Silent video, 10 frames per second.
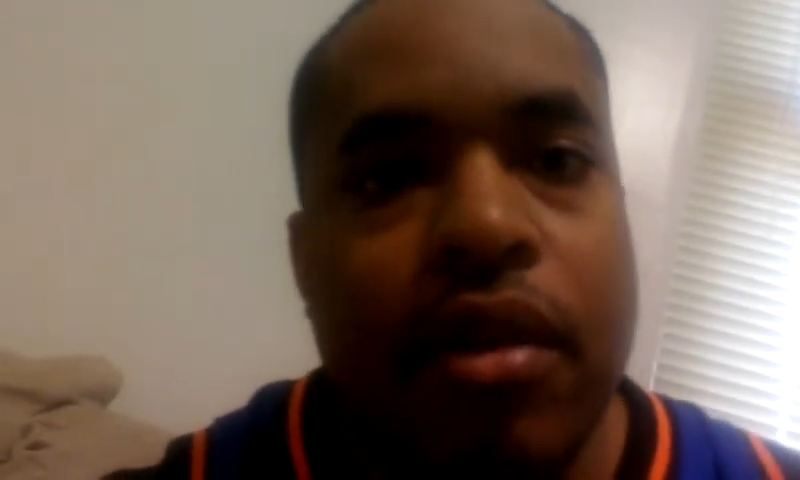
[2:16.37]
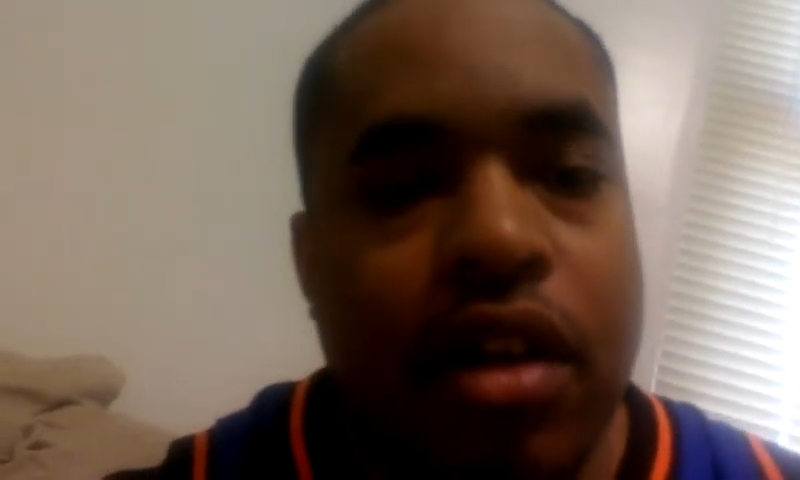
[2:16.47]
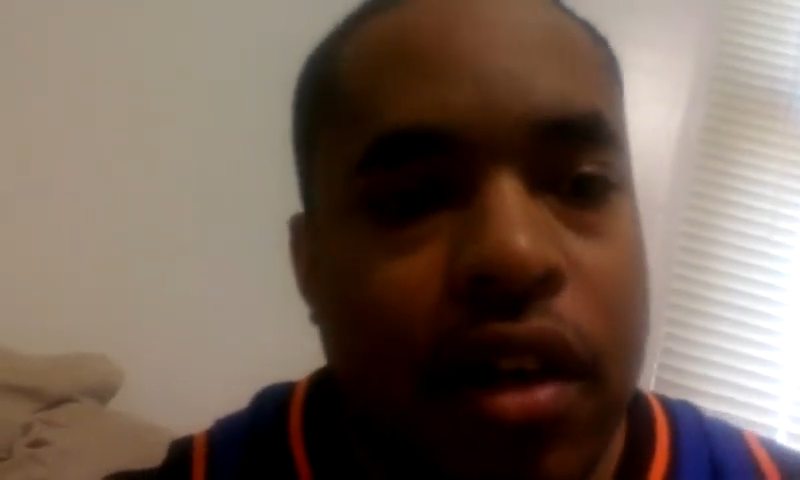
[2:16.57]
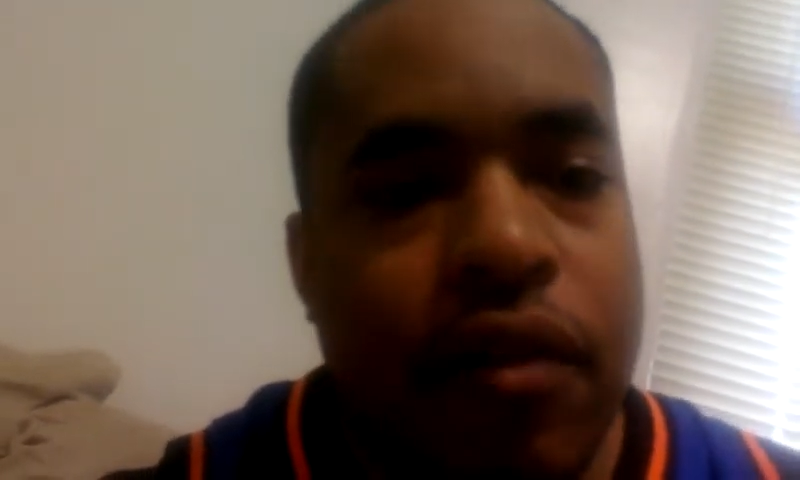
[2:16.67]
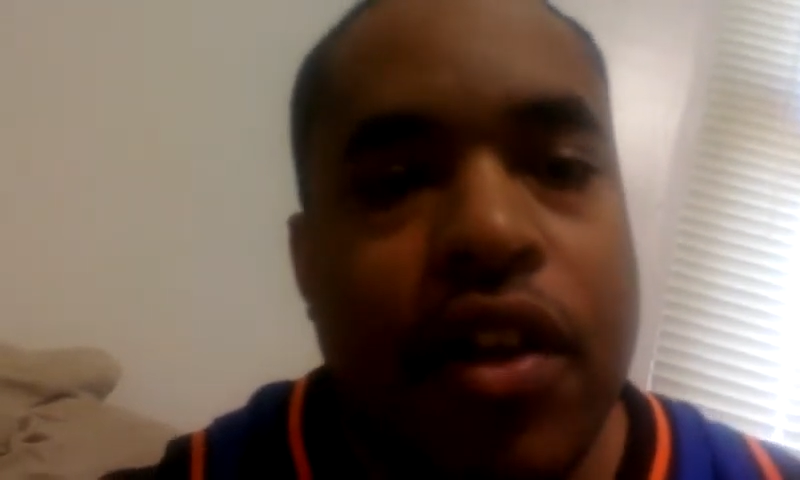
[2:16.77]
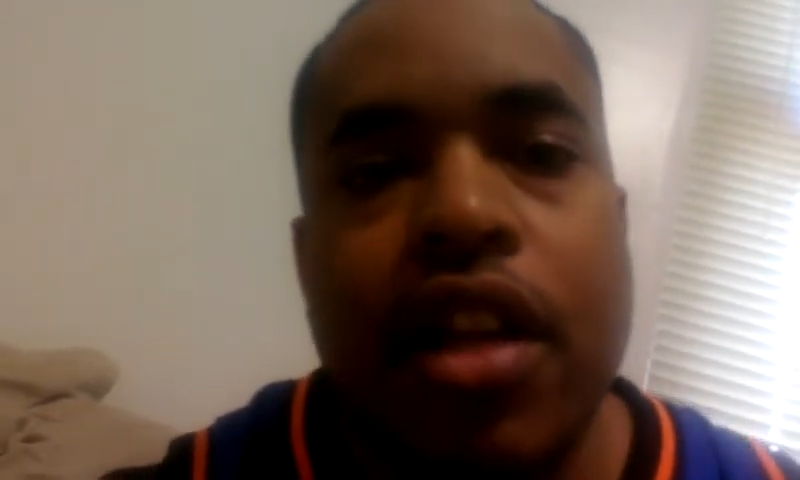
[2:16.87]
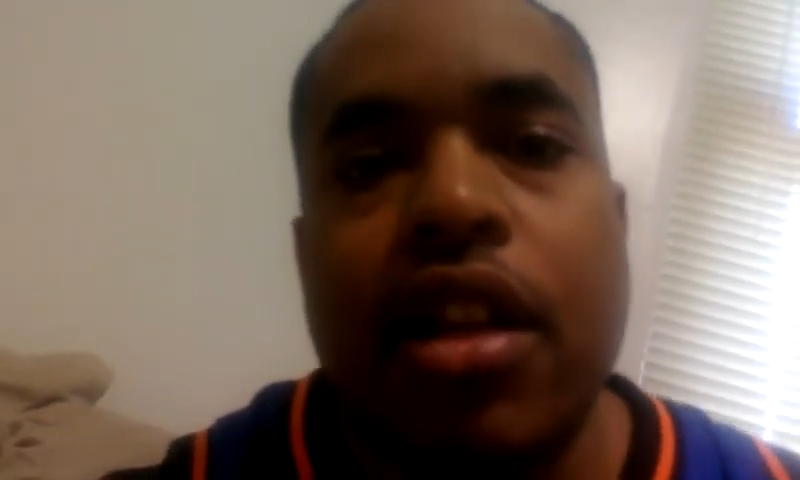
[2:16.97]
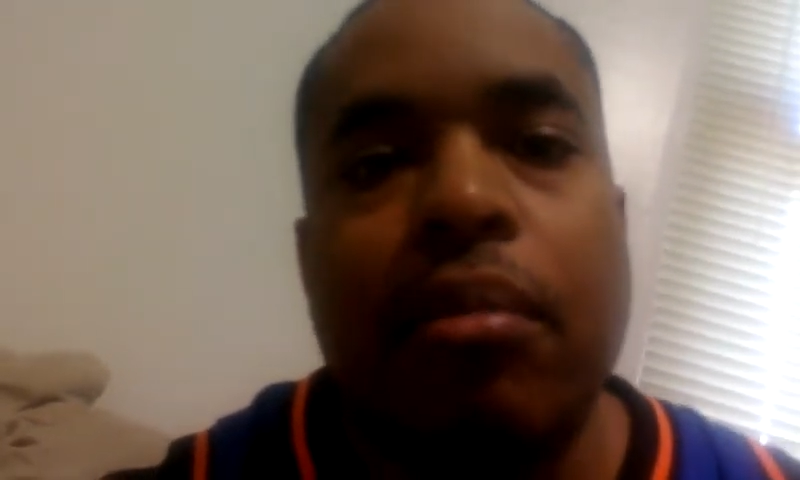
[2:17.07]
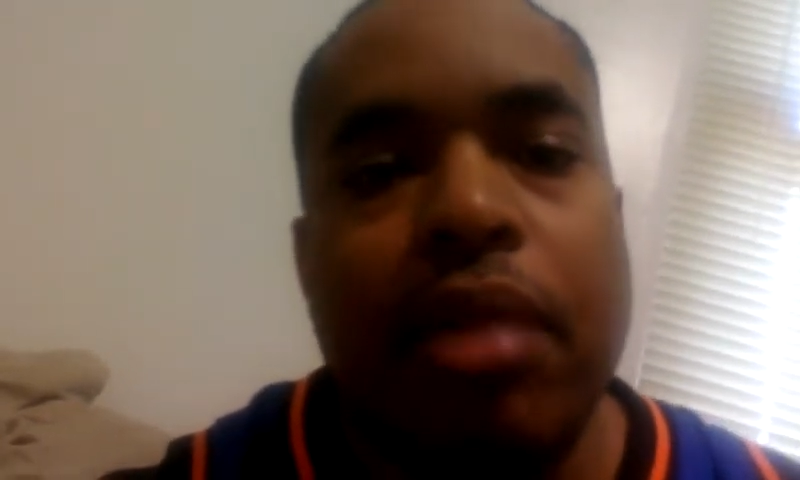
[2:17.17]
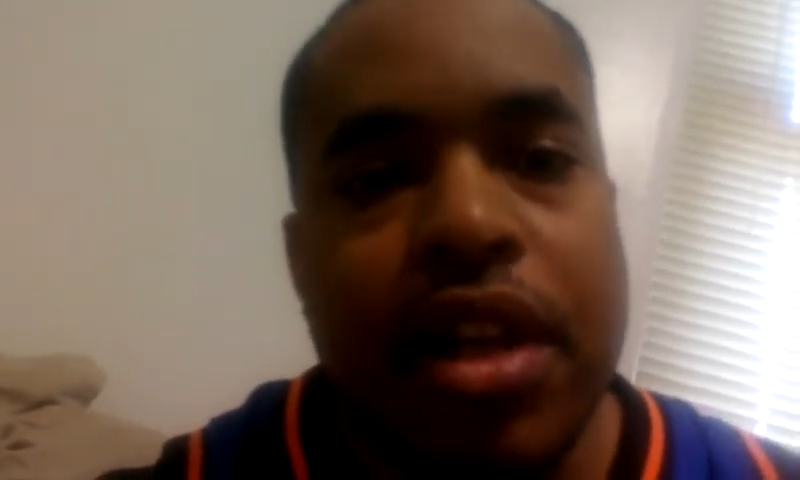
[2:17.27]
good for
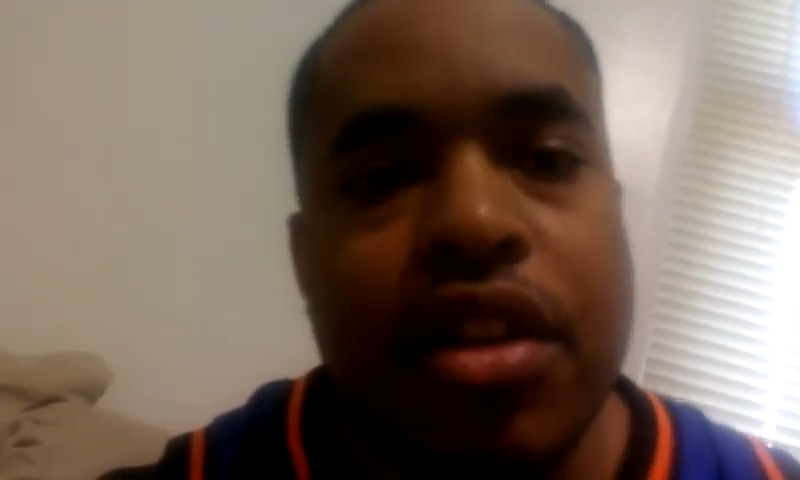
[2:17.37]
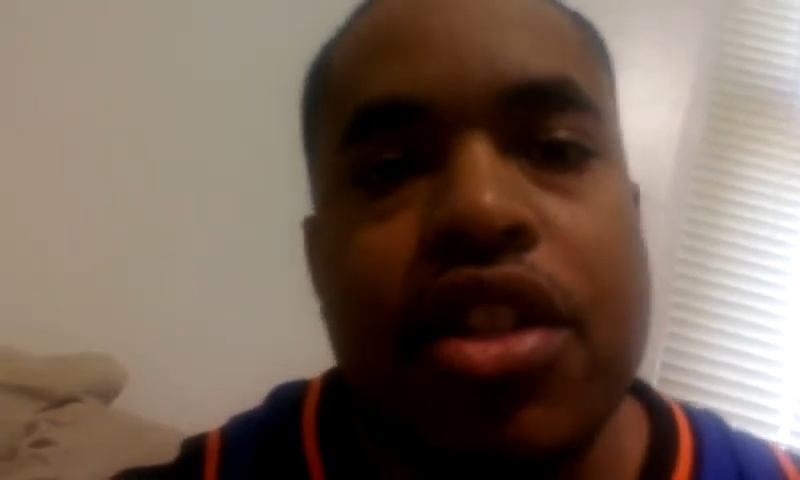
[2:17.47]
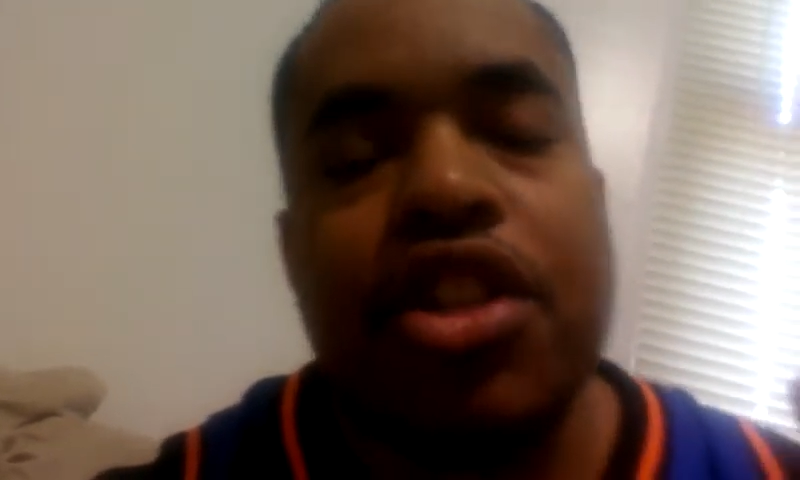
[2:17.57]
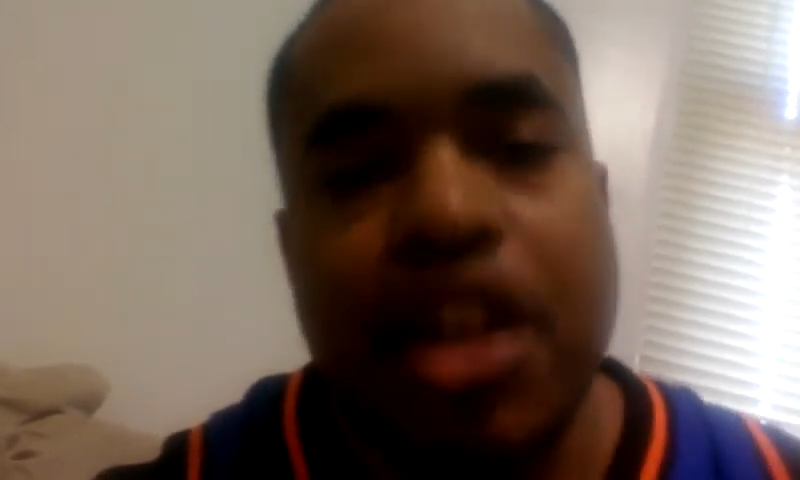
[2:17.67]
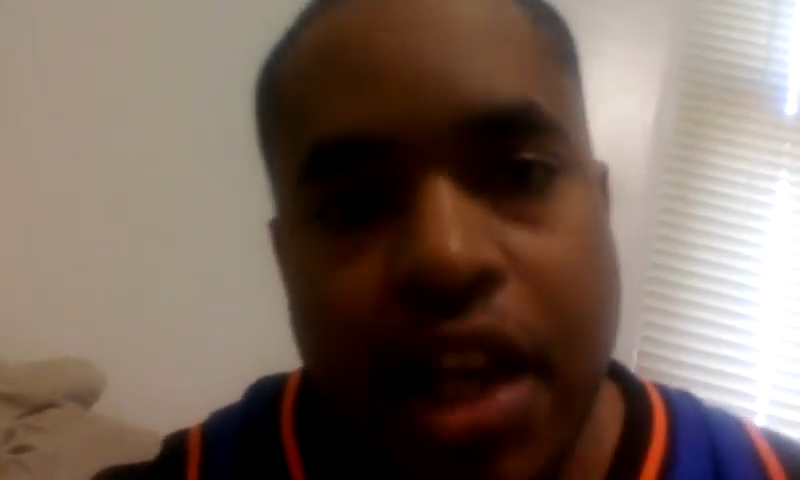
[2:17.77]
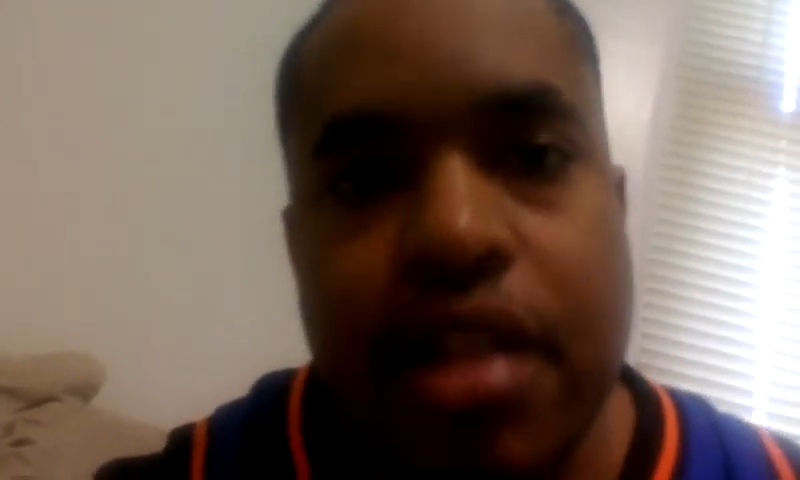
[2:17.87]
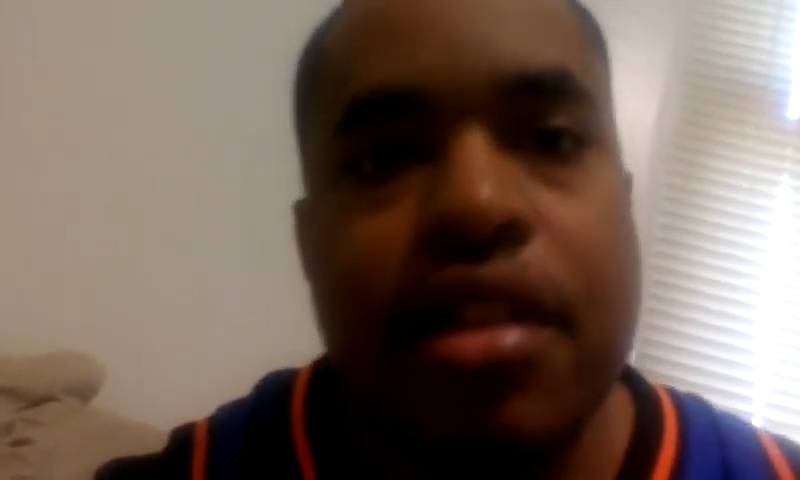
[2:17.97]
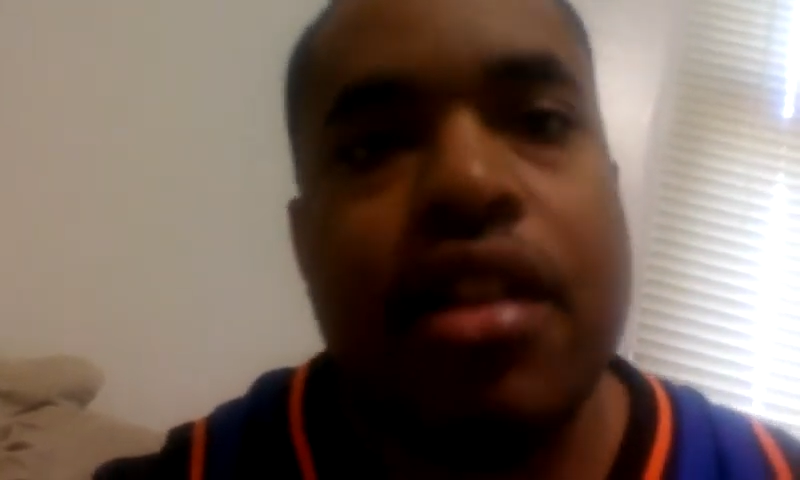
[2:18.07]
nothing piece of shit.